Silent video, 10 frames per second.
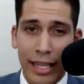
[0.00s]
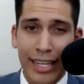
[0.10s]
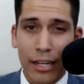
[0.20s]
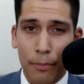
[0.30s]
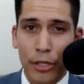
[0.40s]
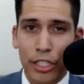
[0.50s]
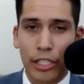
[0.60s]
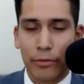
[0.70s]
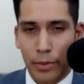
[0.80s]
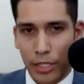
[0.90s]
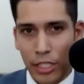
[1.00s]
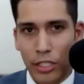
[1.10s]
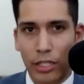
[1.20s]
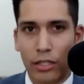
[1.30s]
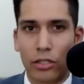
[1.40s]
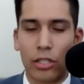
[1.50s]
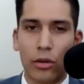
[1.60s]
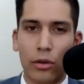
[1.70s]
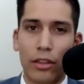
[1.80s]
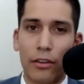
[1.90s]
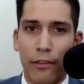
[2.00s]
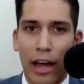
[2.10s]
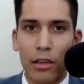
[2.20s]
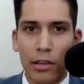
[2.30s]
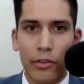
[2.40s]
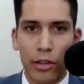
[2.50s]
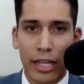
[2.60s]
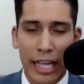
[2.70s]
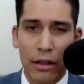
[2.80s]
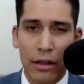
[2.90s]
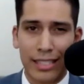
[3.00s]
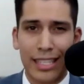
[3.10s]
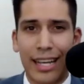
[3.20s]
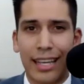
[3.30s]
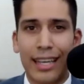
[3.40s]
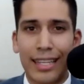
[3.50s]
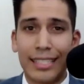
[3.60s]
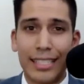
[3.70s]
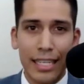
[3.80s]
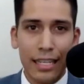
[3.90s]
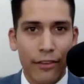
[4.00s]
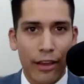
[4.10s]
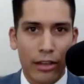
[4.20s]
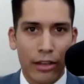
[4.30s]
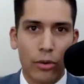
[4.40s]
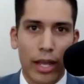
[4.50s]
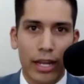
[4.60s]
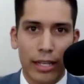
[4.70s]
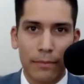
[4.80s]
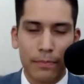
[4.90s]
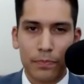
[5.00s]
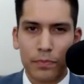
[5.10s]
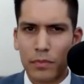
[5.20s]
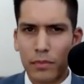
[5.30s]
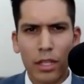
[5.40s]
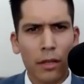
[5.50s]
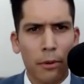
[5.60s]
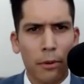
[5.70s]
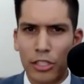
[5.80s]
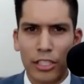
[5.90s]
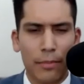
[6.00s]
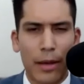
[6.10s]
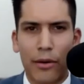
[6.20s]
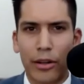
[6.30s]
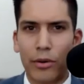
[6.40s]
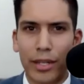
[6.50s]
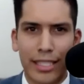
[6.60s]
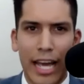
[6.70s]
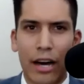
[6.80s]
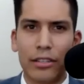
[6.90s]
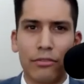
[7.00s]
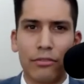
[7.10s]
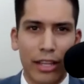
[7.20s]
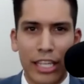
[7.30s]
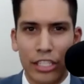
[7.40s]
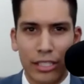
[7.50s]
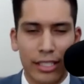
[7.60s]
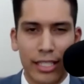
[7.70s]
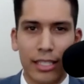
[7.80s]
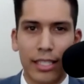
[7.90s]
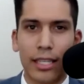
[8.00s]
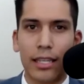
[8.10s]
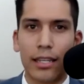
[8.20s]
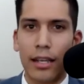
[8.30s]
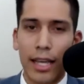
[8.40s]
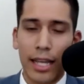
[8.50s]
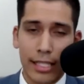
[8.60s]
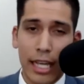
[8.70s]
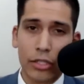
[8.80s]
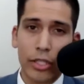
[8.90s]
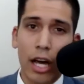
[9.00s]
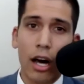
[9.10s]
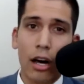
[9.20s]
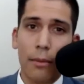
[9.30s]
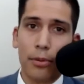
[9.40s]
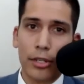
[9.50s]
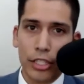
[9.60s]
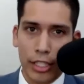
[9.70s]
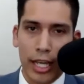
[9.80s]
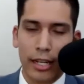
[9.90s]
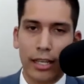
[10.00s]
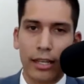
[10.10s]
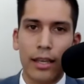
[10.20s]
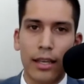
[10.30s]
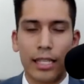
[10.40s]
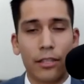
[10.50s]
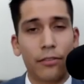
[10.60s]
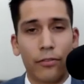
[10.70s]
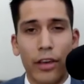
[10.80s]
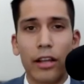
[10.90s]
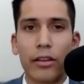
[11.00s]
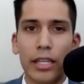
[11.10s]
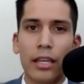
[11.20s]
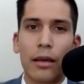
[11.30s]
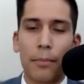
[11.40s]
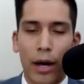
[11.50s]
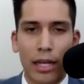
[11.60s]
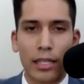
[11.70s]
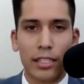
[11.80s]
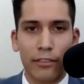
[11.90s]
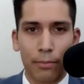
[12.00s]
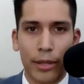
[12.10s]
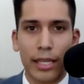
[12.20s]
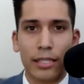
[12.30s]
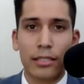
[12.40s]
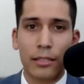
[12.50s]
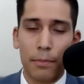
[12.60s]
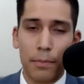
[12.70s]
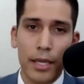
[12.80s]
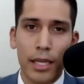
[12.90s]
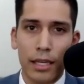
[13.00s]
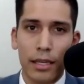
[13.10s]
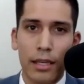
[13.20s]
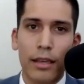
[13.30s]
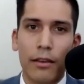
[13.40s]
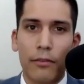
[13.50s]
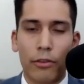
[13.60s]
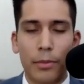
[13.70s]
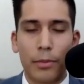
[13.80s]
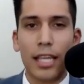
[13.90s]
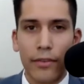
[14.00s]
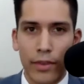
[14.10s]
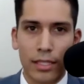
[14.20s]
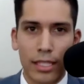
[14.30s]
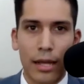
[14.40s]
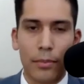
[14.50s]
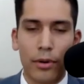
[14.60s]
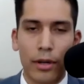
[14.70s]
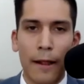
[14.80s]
an appreciative position. So the value of your account is not devaluating, purchasing power going down, inflation stealing it. It's actually appreciating. It's a very positive place to be from a savings standpoint.